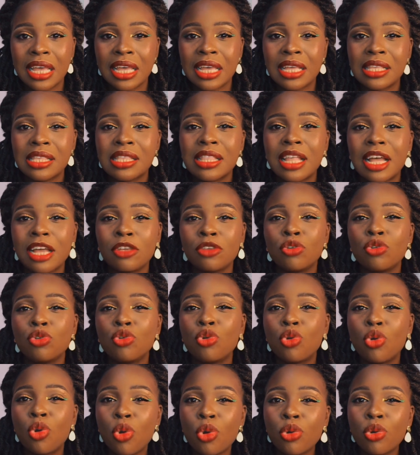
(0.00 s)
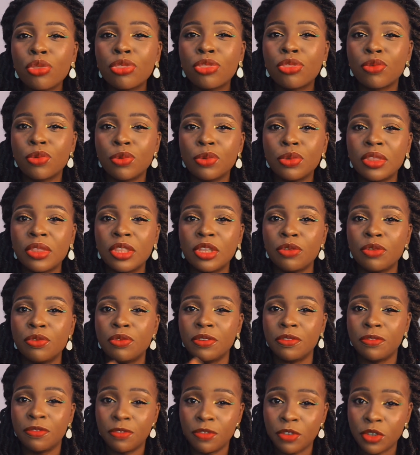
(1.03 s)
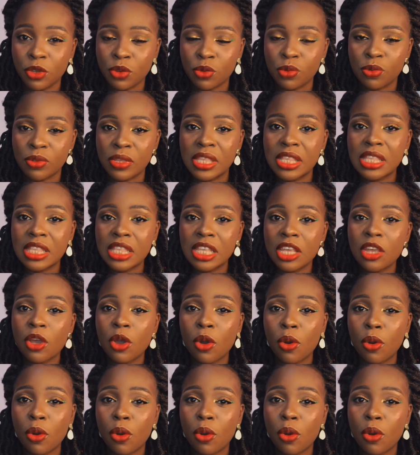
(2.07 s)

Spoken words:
is that you go through the reviews, see